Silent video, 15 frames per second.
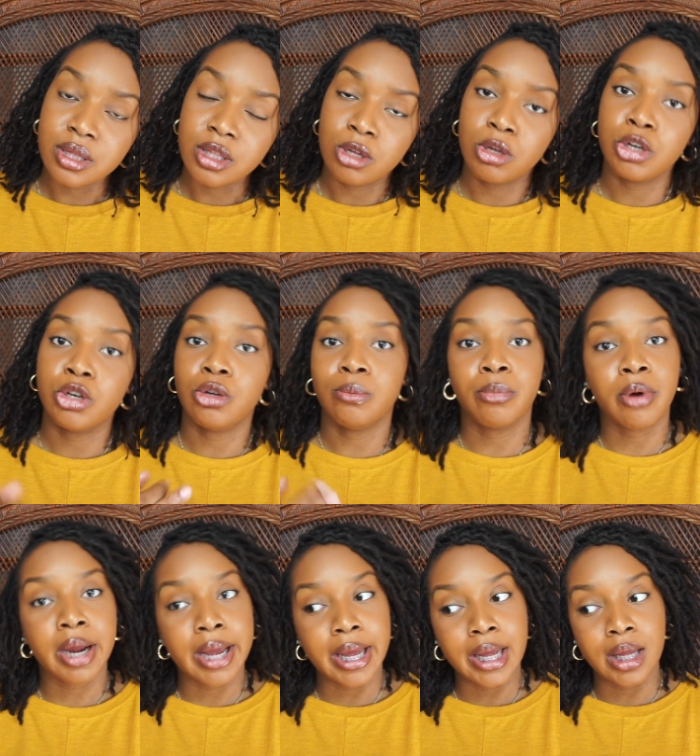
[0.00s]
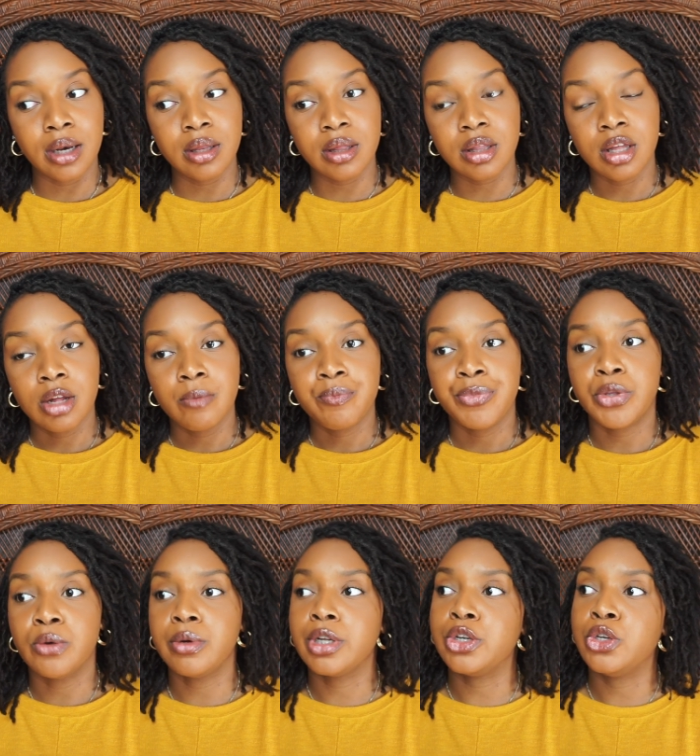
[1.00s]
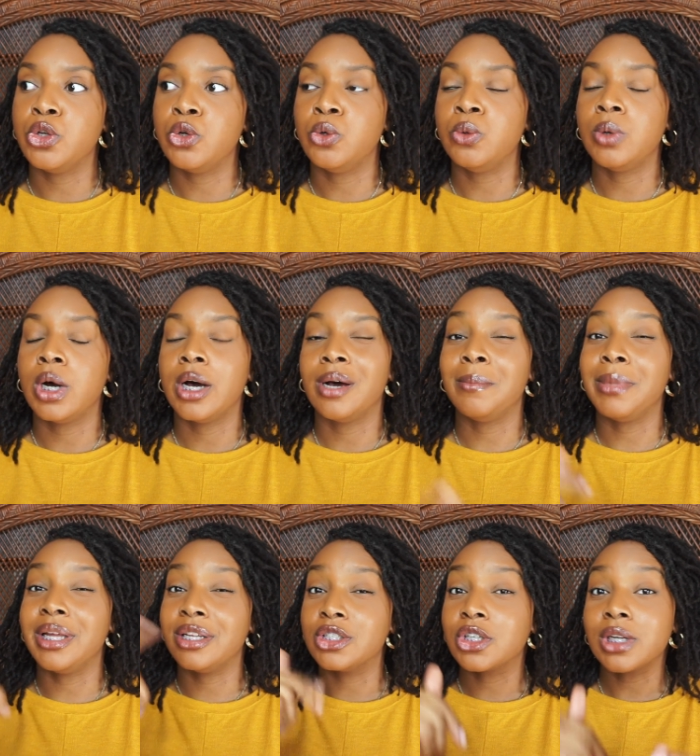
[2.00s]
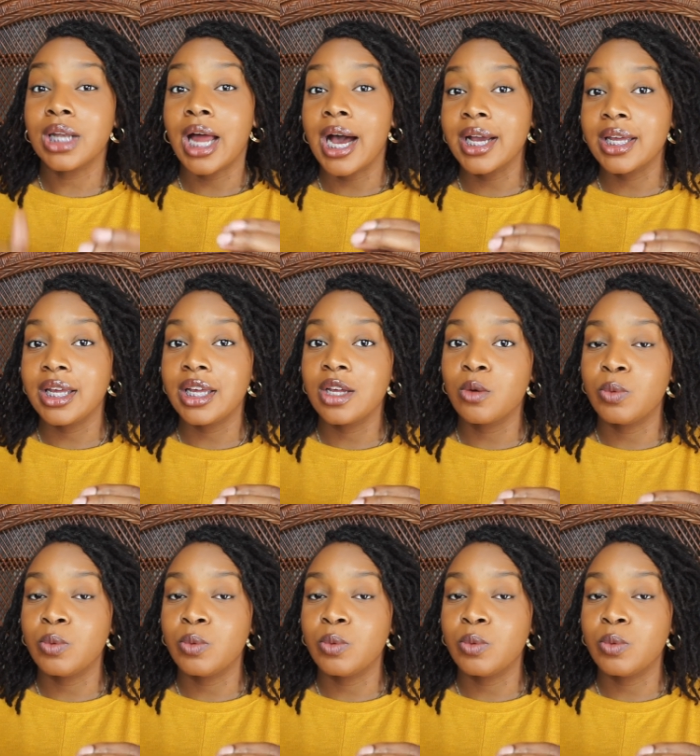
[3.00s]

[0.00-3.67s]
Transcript: you can do braids, you can do interlocking,